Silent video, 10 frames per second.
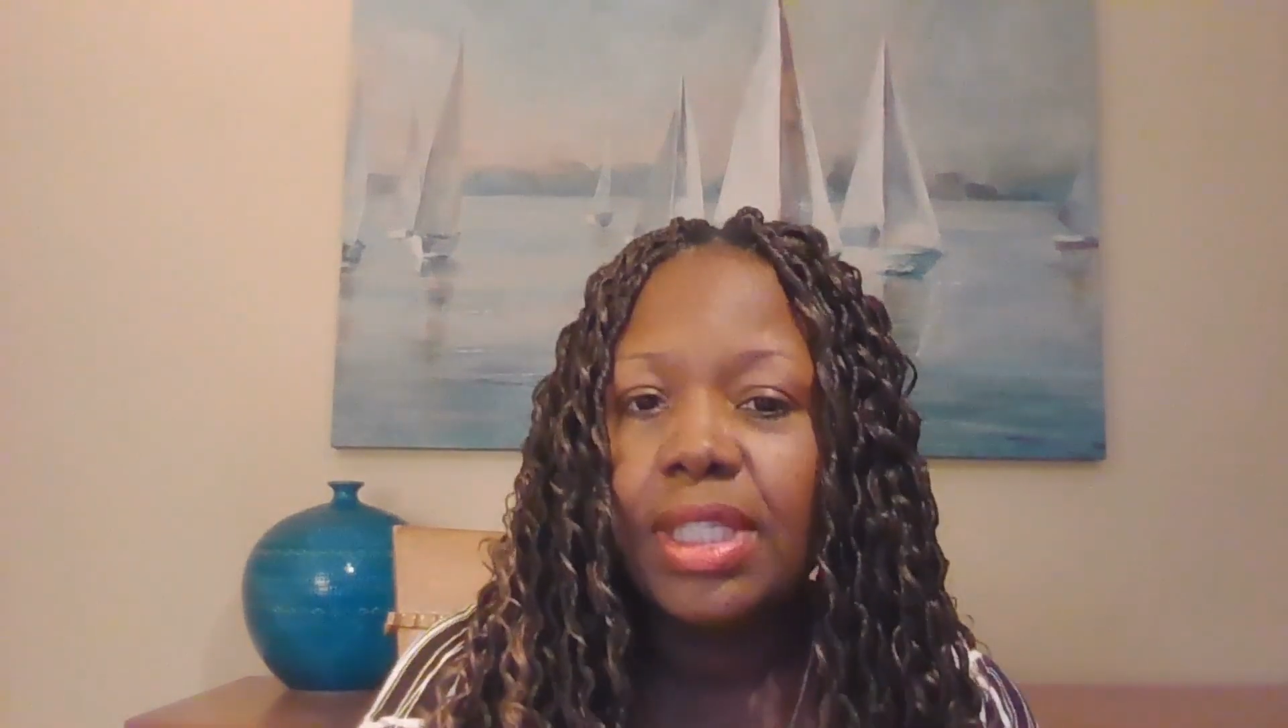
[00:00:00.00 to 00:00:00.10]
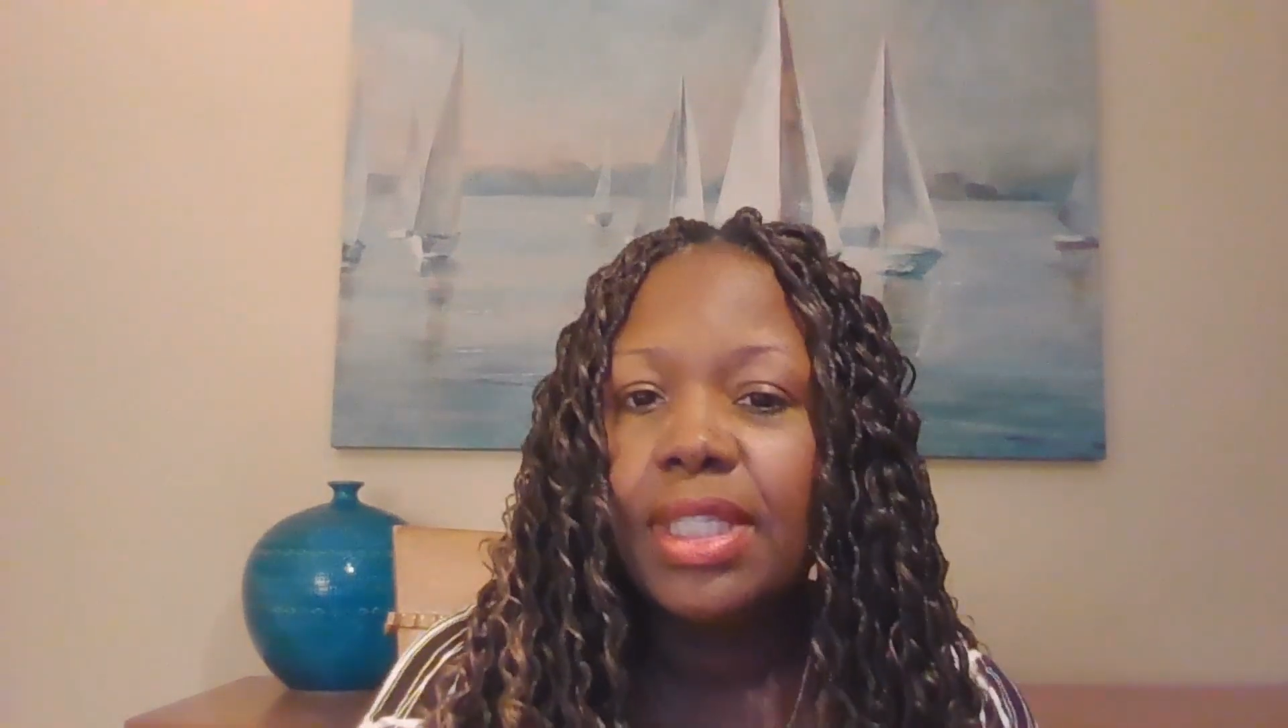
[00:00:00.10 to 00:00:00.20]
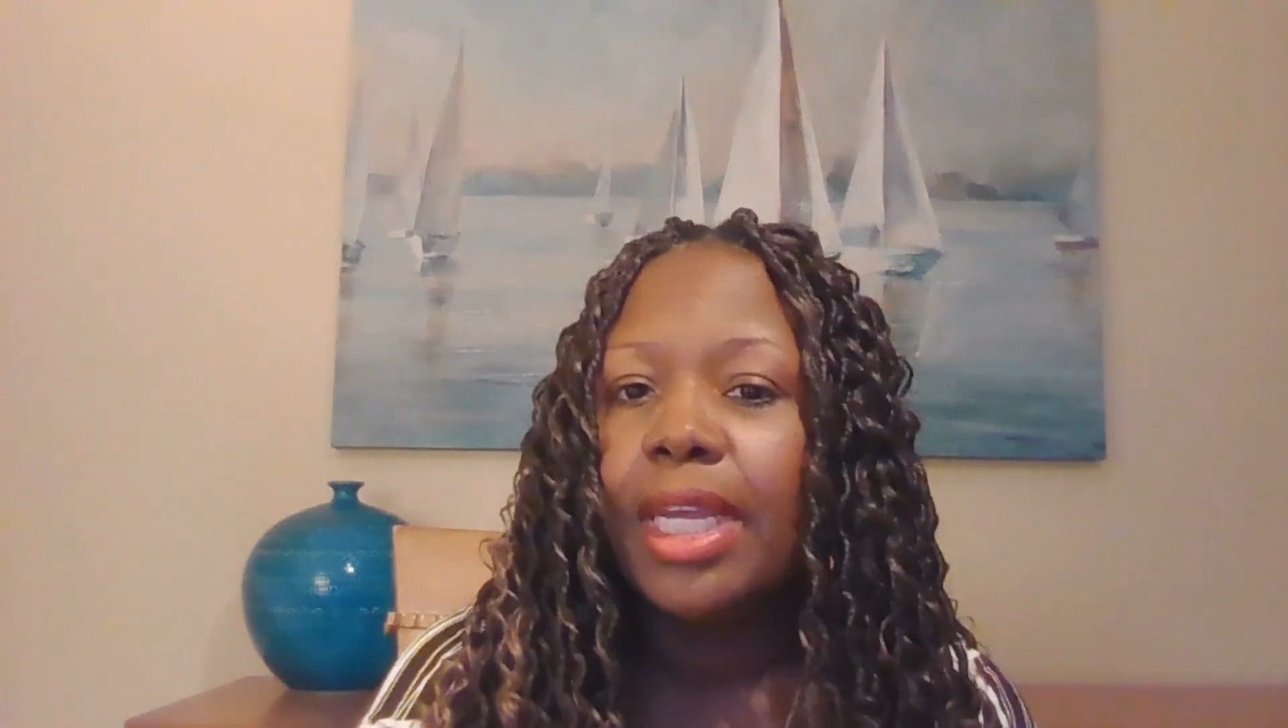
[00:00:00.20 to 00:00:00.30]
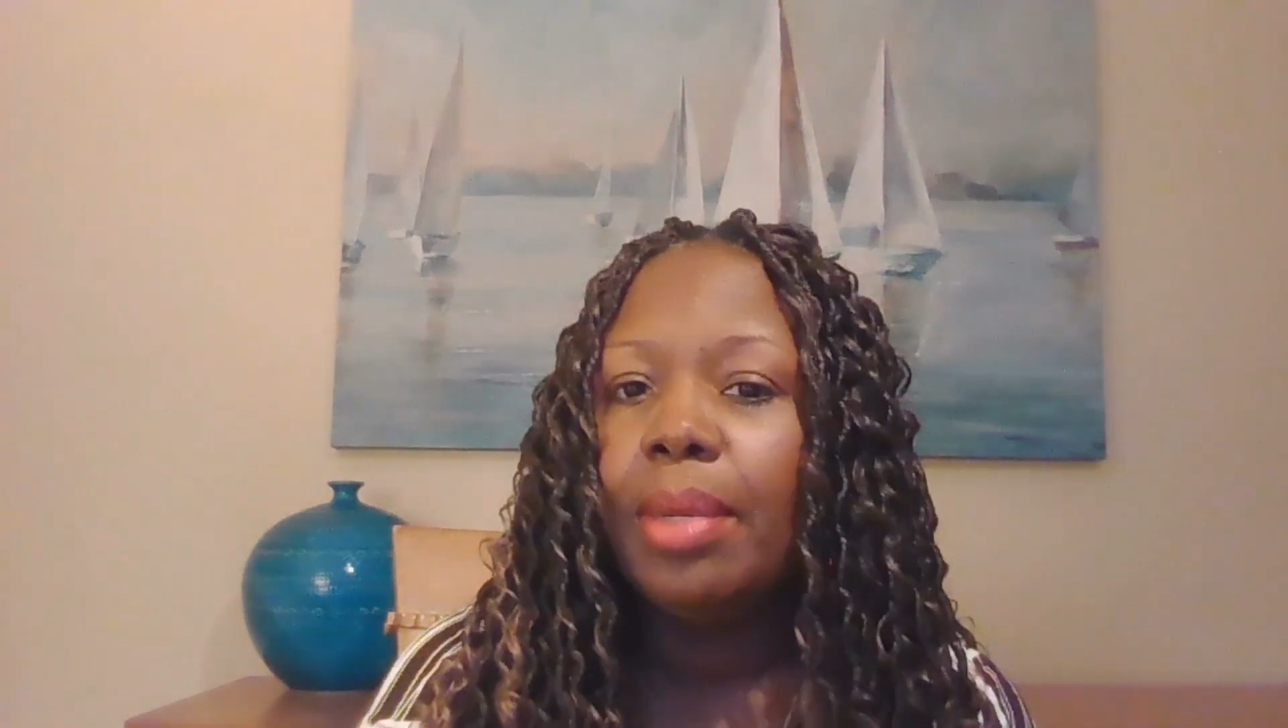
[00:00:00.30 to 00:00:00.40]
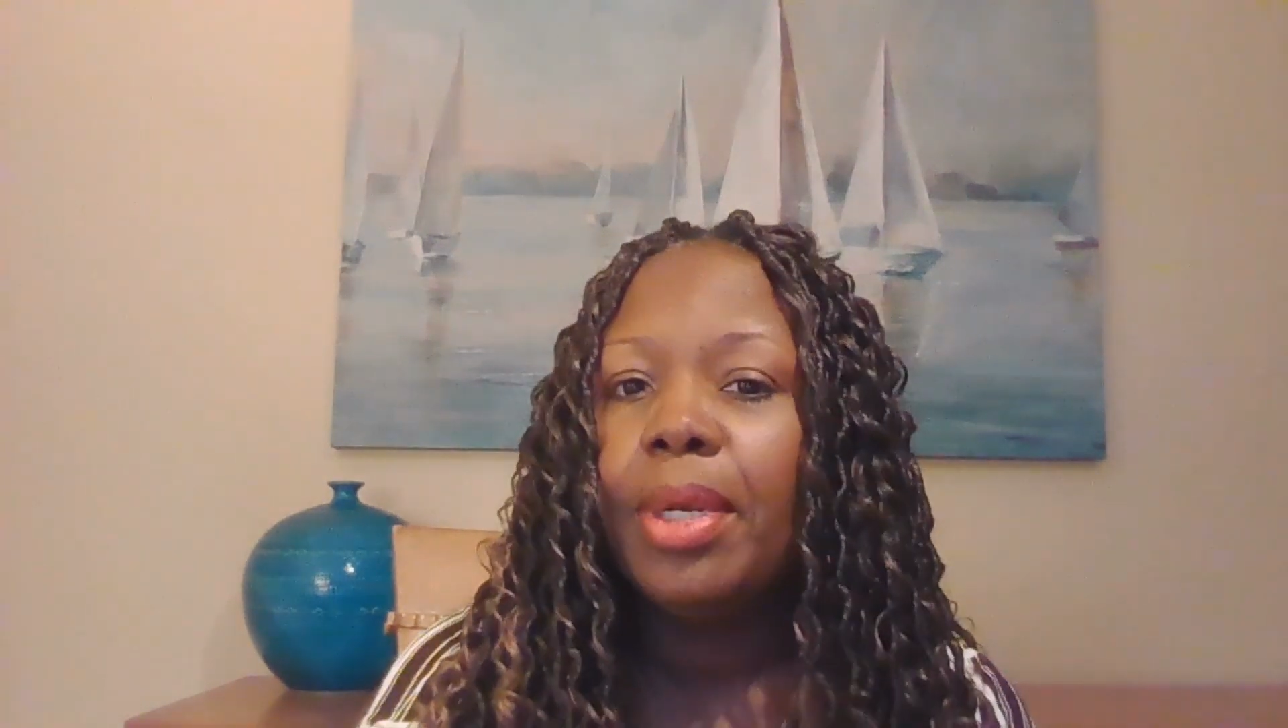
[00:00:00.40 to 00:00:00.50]

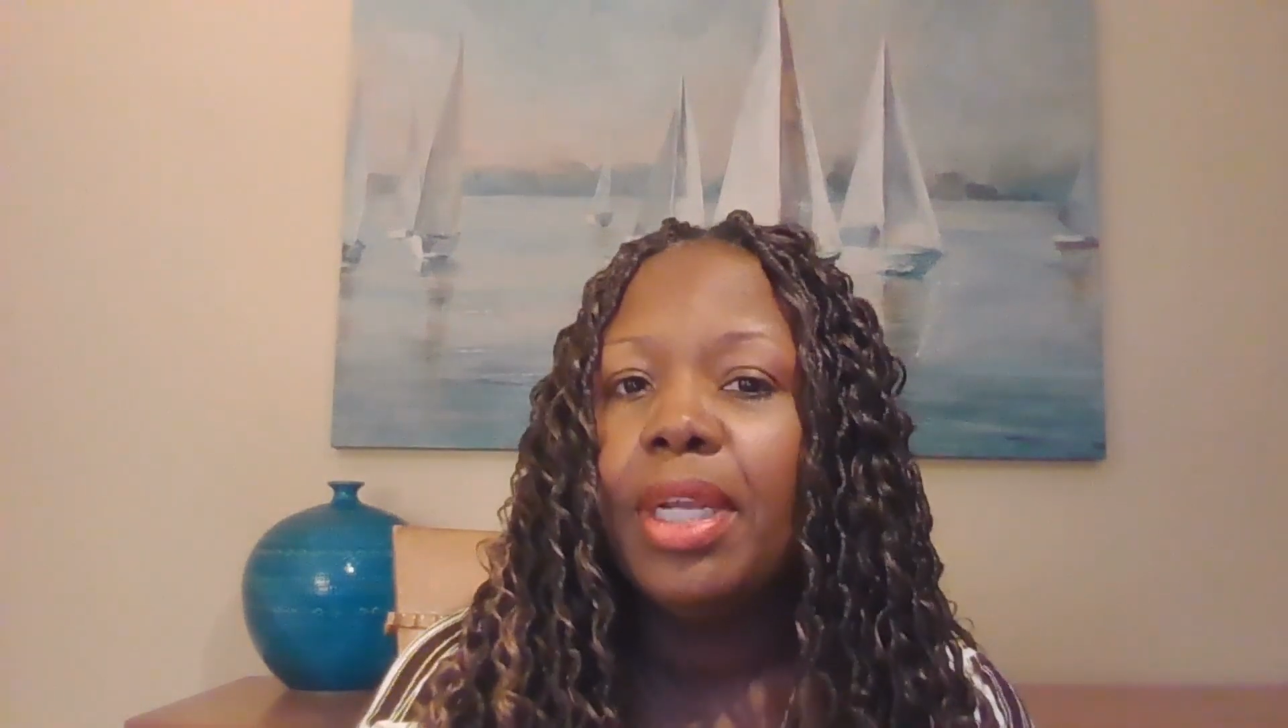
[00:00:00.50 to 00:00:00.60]
statement